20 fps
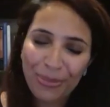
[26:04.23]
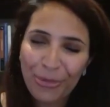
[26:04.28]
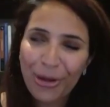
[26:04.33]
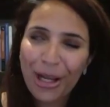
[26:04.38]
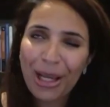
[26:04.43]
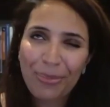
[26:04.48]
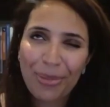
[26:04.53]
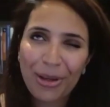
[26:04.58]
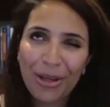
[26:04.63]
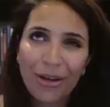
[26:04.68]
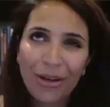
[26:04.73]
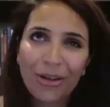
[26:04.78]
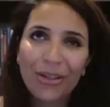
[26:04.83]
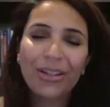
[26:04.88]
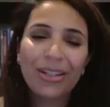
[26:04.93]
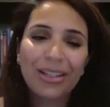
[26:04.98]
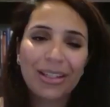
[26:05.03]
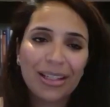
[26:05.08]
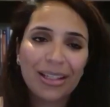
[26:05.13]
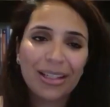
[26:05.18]
way
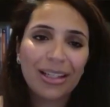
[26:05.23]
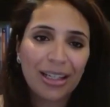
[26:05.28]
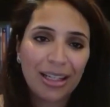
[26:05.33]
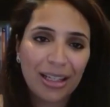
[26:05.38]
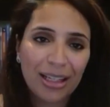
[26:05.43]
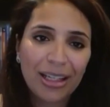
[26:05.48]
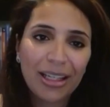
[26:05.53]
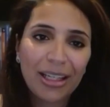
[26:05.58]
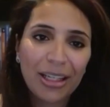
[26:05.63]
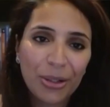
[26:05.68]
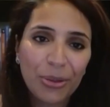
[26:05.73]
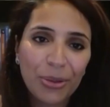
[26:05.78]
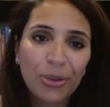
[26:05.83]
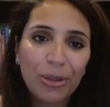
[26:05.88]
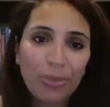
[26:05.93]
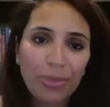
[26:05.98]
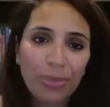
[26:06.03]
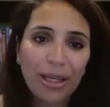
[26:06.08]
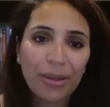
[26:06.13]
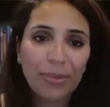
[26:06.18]
beyond equal
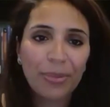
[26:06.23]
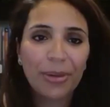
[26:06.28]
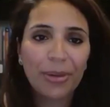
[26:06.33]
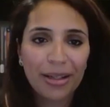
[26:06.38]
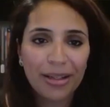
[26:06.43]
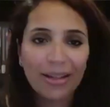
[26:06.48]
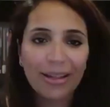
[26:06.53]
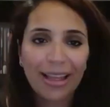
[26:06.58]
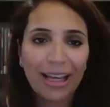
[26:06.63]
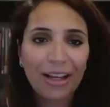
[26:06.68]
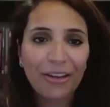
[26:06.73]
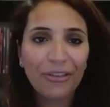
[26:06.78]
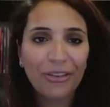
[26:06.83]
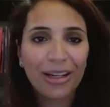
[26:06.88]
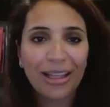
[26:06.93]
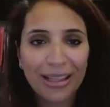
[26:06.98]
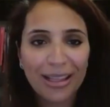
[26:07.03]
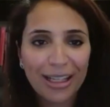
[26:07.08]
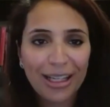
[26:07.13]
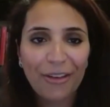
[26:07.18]
pay, but thankfully
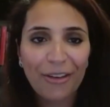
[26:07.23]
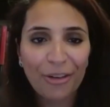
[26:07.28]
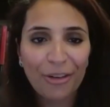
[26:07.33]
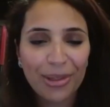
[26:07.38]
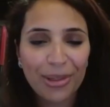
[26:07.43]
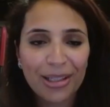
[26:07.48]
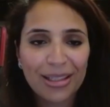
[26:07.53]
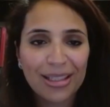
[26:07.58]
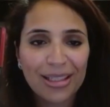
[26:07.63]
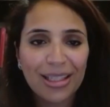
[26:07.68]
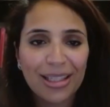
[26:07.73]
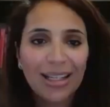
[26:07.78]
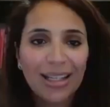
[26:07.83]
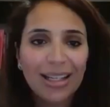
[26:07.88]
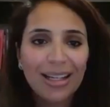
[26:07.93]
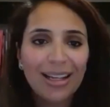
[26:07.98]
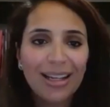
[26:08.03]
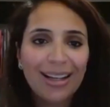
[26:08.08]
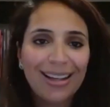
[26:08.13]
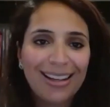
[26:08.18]
in the government,
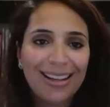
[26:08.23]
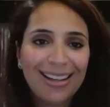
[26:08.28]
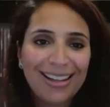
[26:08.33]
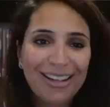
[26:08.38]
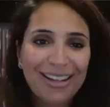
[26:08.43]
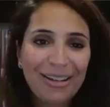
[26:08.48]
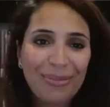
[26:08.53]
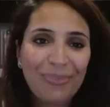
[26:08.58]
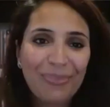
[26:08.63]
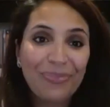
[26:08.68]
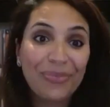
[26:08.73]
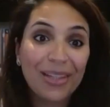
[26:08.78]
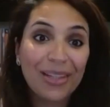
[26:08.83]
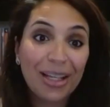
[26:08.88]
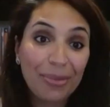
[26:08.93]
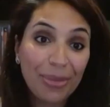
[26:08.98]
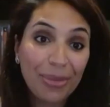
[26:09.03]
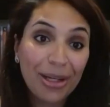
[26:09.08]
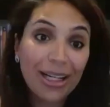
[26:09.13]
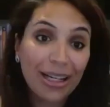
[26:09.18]

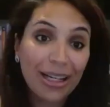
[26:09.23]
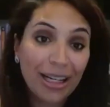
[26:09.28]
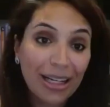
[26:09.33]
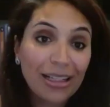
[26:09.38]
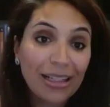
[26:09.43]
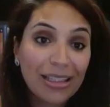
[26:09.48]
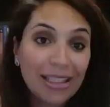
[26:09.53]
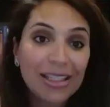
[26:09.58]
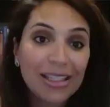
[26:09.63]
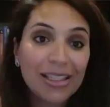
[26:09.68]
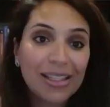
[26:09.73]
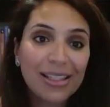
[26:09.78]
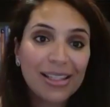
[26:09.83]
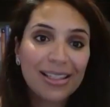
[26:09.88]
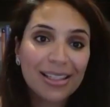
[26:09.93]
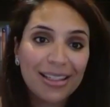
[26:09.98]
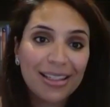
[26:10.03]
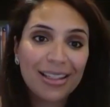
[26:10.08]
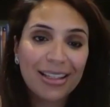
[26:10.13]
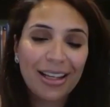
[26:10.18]
Bahrain, it
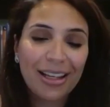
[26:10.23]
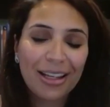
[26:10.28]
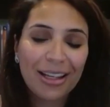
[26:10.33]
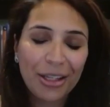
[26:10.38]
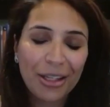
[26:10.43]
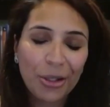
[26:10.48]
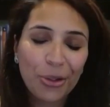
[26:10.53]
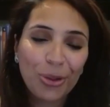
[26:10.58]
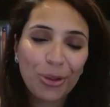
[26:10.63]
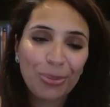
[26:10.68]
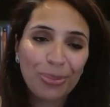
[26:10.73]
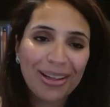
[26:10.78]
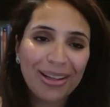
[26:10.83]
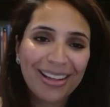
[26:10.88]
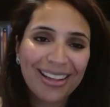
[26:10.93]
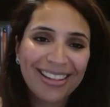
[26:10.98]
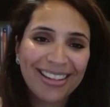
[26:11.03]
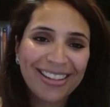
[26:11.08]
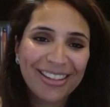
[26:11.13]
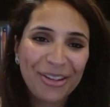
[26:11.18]
is equal
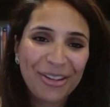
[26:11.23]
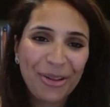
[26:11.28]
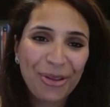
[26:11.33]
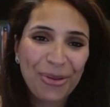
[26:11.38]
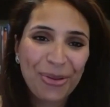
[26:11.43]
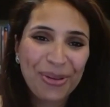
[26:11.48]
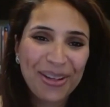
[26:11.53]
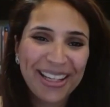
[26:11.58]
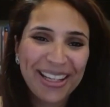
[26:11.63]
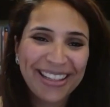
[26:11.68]
pay all the way.